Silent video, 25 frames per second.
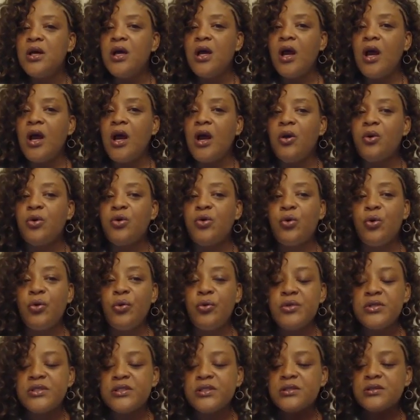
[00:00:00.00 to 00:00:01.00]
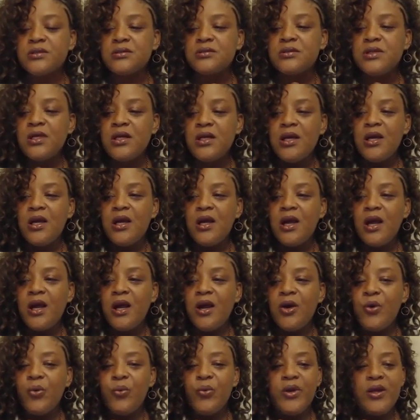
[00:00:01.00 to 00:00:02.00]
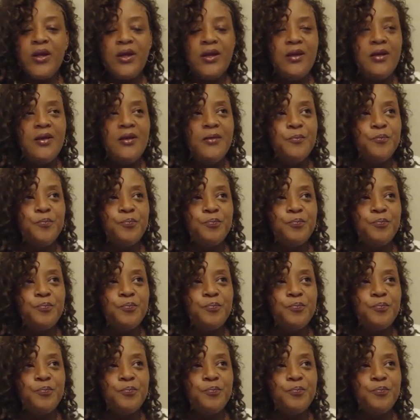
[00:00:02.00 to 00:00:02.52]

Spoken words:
our quirks and how we,